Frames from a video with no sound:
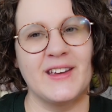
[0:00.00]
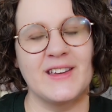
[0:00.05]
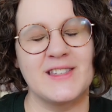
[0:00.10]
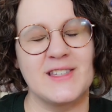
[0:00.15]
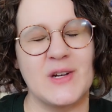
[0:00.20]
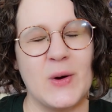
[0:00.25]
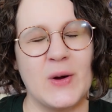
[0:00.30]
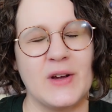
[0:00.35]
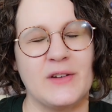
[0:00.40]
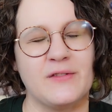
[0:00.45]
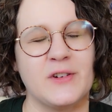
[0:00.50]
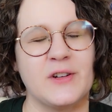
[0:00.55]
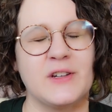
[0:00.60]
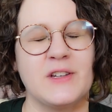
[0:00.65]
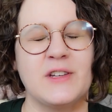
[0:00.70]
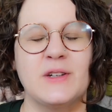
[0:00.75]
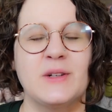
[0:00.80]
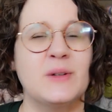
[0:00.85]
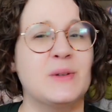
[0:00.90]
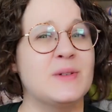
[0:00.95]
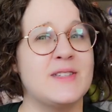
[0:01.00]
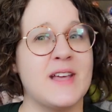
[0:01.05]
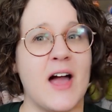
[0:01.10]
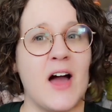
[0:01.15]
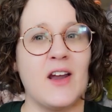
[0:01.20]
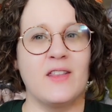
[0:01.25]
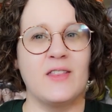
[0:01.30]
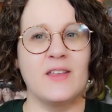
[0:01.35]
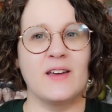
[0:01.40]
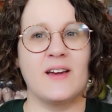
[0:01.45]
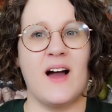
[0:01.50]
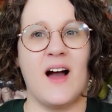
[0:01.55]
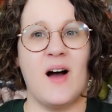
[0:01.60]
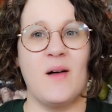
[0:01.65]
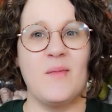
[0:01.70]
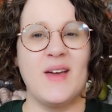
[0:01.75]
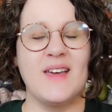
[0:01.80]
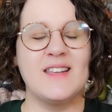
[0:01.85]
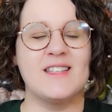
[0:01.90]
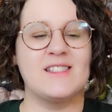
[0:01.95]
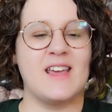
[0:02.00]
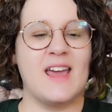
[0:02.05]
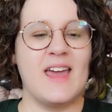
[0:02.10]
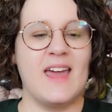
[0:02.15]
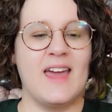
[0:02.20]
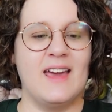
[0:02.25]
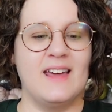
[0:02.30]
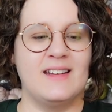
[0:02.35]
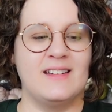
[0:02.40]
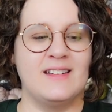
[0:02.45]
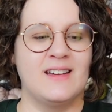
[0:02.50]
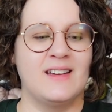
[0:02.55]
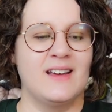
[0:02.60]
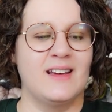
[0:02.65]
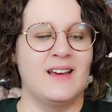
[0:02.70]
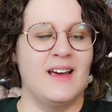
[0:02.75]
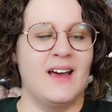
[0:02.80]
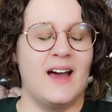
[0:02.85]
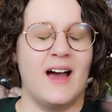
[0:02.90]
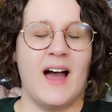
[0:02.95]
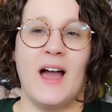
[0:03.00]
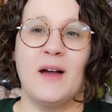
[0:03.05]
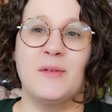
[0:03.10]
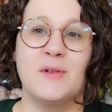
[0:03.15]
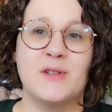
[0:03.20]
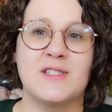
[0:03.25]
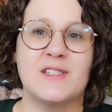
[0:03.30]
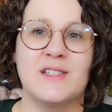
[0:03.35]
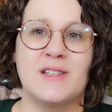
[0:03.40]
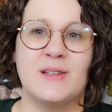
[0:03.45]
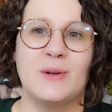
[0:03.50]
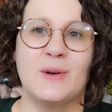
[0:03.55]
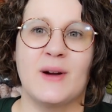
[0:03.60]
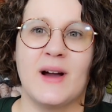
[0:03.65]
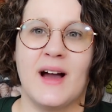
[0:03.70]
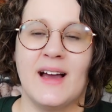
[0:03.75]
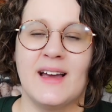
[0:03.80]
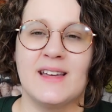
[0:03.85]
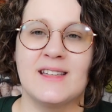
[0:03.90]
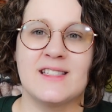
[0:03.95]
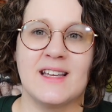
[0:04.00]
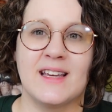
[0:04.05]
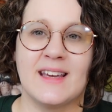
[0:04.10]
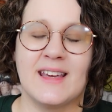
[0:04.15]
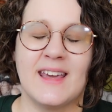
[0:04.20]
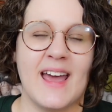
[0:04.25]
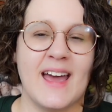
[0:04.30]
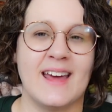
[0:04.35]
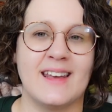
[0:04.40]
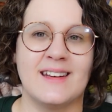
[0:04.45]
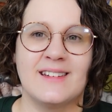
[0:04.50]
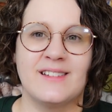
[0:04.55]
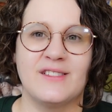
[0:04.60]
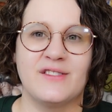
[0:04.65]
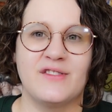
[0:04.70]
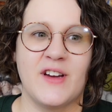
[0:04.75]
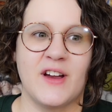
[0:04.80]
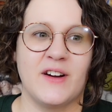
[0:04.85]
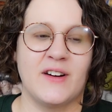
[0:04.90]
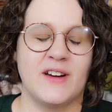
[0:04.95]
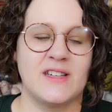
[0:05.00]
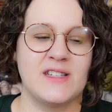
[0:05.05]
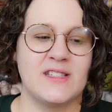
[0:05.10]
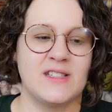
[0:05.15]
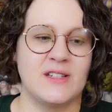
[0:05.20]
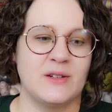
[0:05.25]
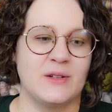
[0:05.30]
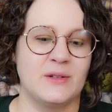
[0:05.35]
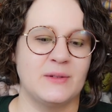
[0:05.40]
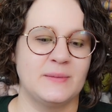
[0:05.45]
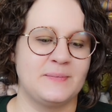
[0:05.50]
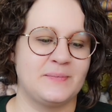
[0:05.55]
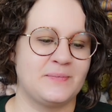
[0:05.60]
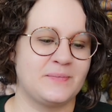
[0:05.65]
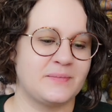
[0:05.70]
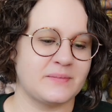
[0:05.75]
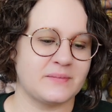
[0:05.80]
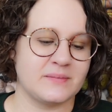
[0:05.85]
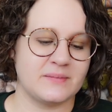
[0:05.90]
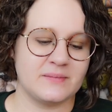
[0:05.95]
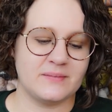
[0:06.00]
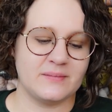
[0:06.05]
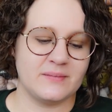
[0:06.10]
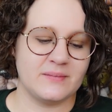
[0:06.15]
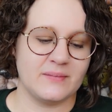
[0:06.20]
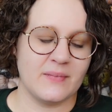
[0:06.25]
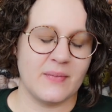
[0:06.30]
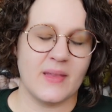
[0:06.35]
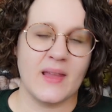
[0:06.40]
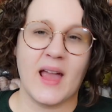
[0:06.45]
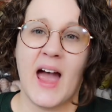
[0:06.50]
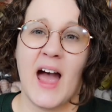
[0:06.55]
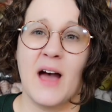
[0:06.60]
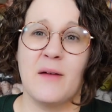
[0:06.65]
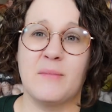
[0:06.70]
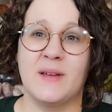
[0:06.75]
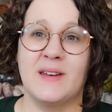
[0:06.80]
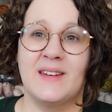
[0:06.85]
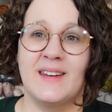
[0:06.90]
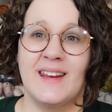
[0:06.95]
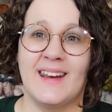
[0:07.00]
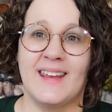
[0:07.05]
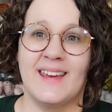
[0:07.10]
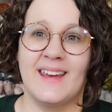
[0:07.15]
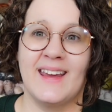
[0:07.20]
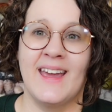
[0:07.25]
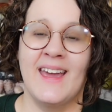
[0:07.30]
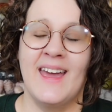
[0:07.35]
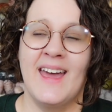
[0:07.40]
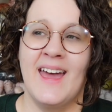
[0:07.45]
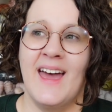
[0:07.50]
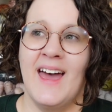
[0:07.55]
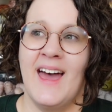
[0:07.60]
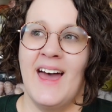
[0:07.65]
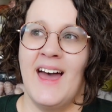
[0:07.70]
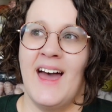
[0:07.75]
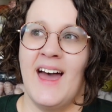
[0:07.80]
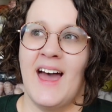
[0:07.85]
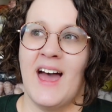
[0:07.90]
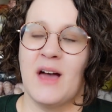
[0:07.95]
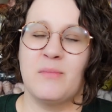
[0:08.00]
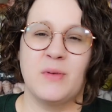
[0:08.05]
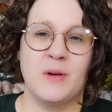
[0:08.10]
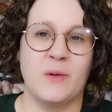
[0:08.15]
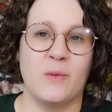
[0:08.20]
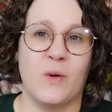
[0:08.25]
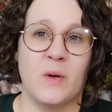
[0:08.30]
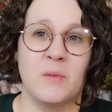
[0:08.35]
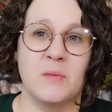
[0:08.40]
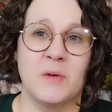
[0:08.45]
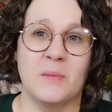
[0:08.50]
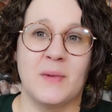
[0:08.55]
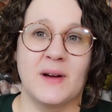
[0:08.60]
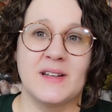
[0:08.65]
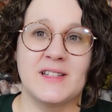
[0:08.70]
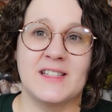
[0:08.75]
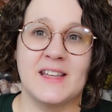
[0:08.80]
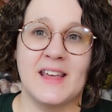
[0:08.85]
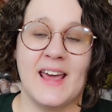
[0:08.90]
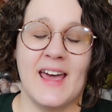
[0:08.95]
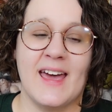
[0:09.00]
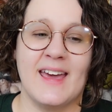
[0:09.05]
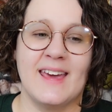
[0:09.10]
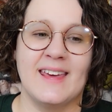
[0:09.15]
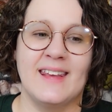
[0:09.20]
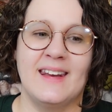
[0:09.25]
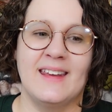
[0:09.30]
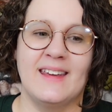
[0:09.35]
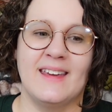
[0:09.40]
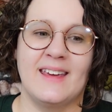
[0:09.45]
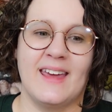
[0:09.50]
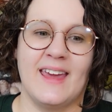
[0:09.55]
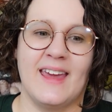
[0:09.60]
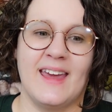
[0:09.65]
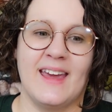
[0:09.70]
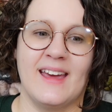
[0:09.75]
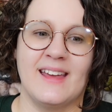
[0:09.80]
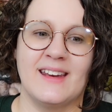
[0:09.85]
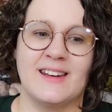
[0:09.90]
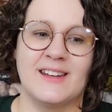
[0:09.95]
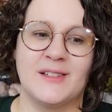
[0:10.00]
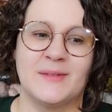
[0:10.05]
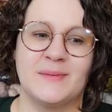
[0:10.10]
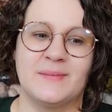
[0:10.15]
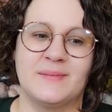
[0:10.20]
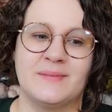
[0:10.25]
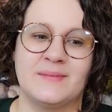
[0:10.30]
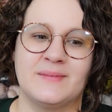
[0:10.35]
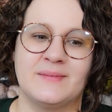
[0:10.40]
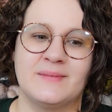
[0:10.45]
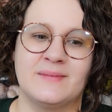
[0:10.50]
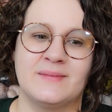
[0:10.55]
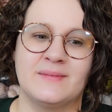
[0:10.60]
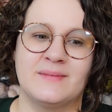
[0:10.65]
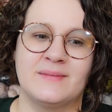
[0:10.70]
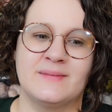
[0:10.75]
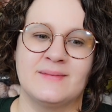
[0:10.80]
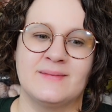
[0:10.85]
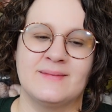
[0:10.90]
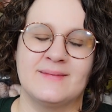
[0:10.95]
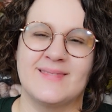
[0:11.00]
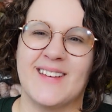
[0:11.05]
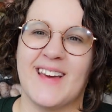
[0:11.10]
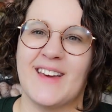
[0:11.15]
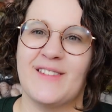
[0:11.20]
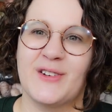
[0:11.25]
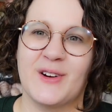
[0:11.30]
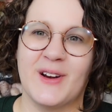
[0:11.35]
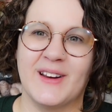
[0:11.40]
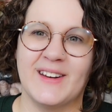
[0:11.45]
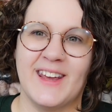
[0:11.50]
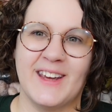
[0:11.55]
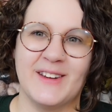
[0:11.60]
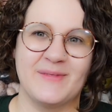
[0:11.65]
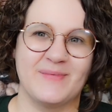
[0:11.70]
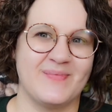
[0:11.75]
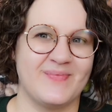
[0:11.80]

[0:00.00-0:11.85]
is going for you down in the comments, and I will see you guys again very soon. Happy knitting, happy warmer months ahead, and have a great day.